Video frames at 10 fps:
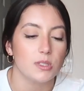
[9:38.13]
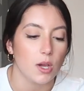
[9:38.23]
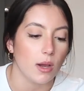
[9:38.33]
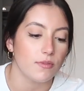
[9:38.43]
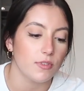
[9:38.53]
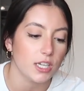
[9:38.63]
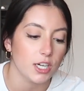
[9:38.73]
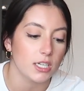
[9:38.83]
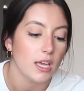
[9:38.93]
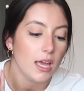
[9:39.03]
So I
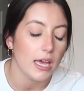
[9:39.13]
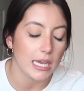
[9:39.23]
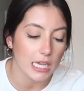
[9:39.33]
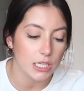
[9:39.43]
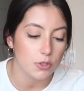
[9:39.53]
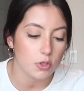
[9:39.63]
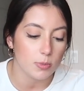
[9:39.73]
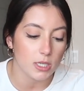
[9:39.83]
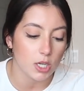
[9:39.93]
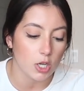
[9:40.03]
figured the Kindle would
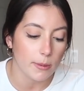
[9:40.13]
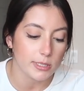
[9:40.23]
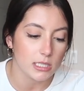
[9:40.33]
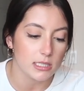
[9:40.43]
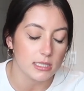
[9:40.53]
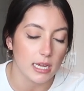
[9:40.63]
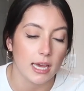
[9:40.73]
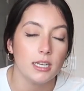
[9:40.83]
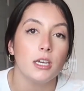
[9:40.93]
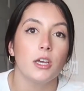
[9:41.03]
be a good option
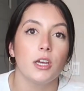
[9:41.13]
instead.